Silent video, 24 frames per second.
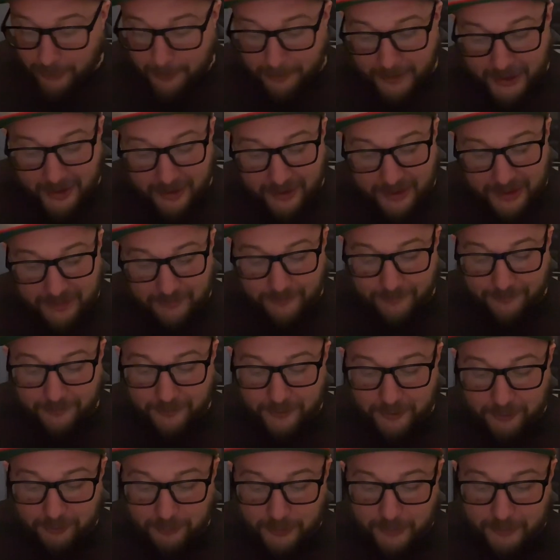Before the man could
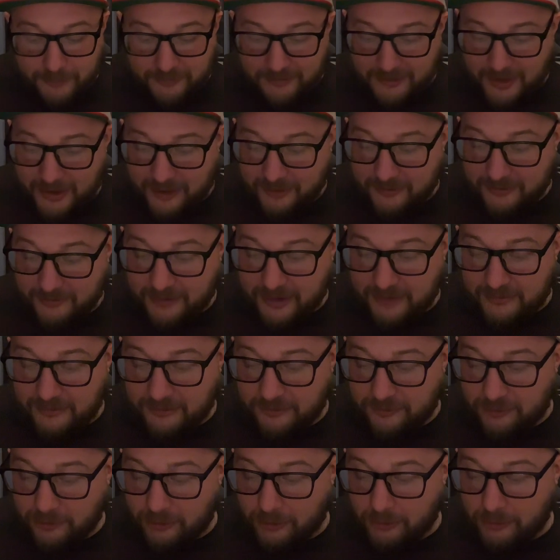even finish what he was saying,
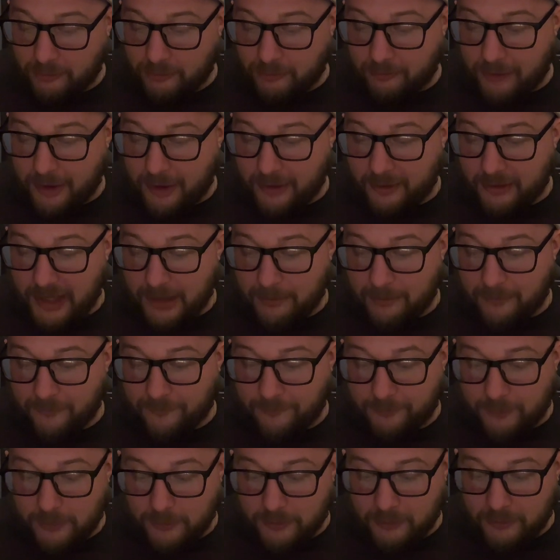Stacy turned around and gave
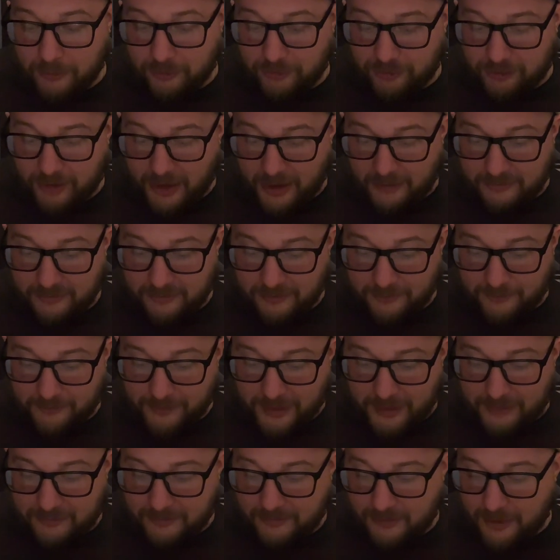him a few good shots in
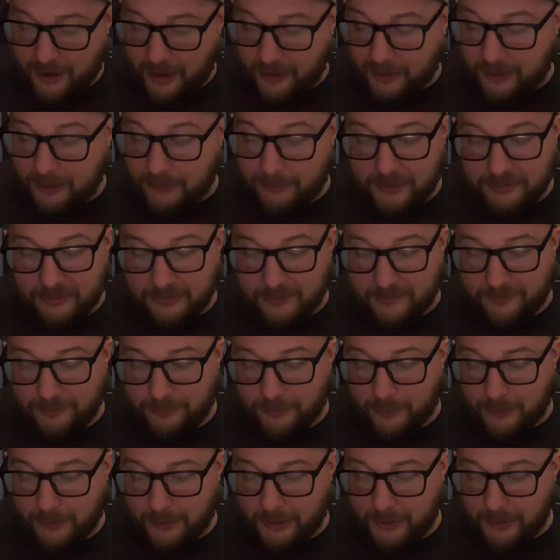the face, knocking him into
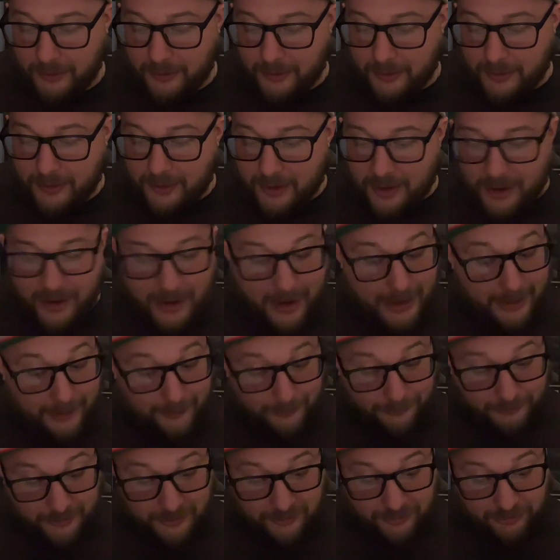the floor.
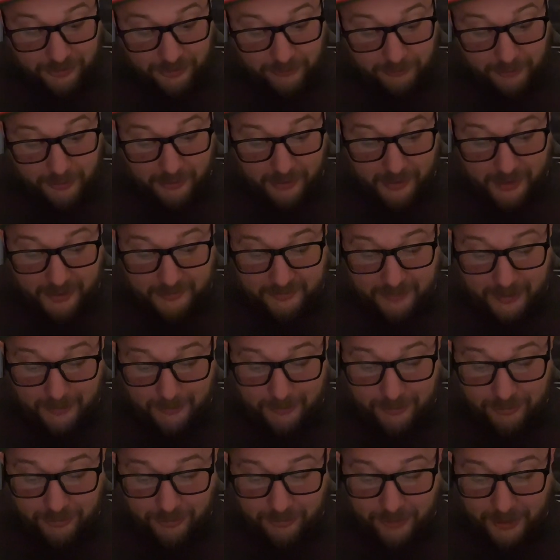I don't think she realized
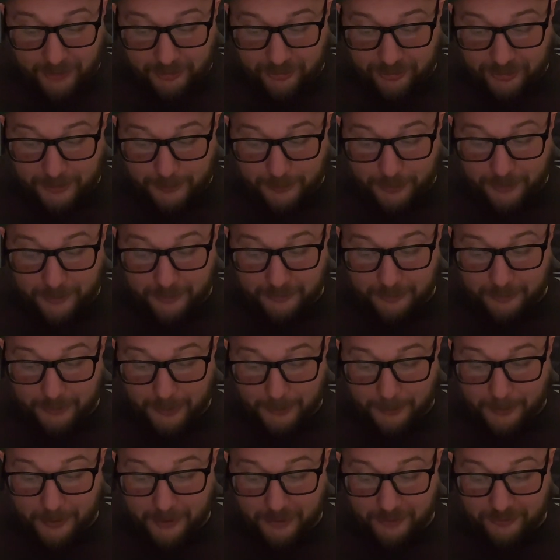how much strength she had put
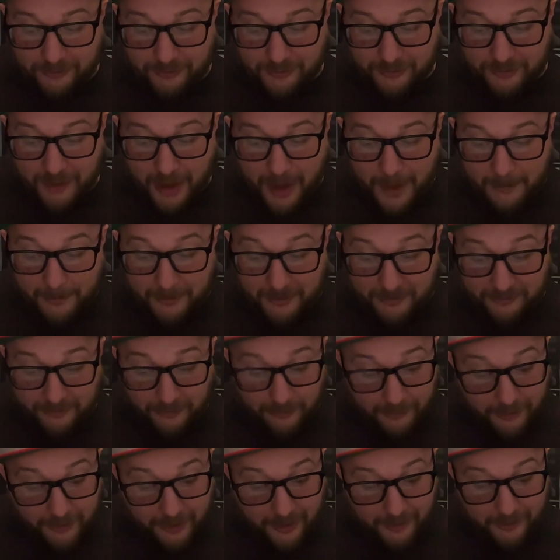into her punches,
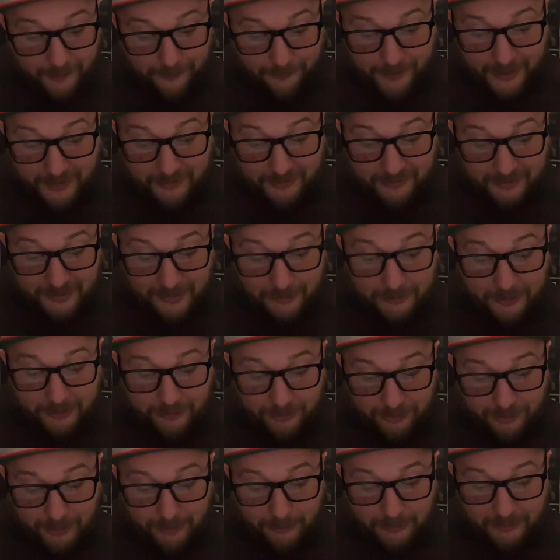because the look on her face
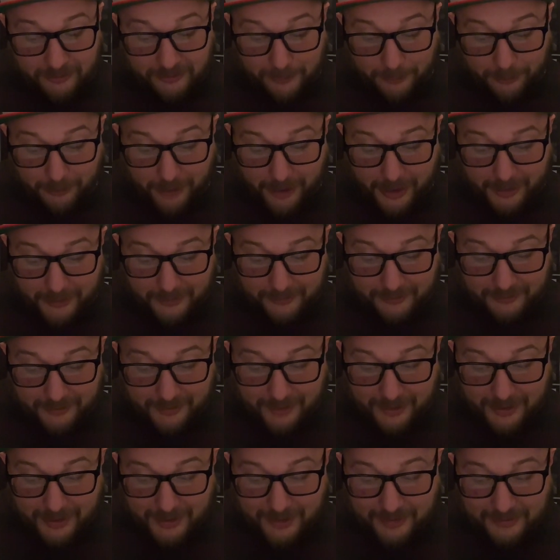seemed extremely
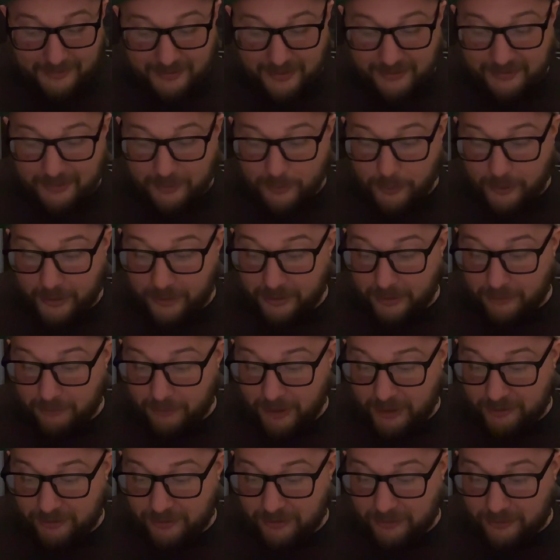surprised. Stacy
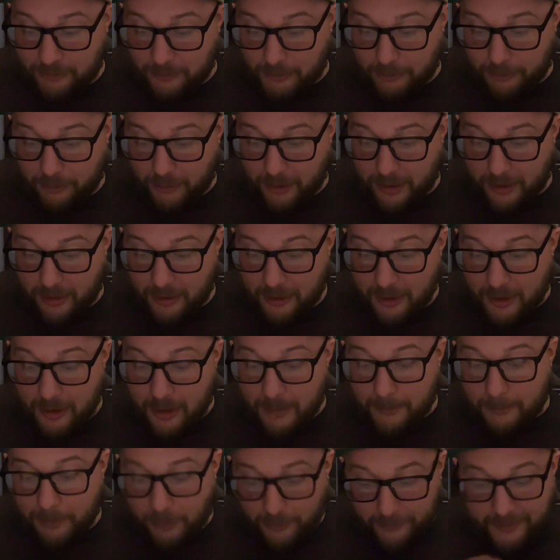quickly reached into her bra,
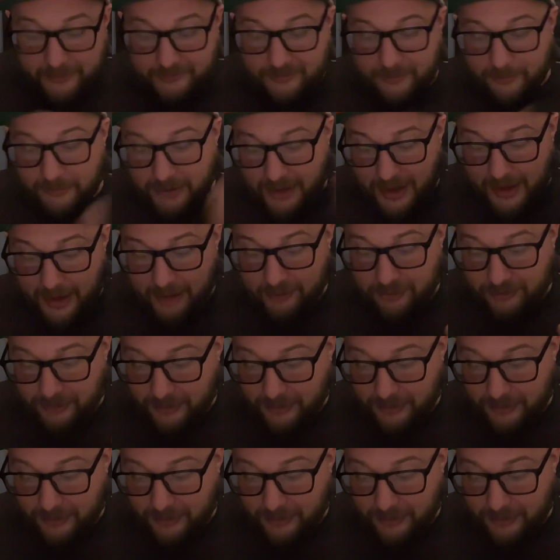pulled out some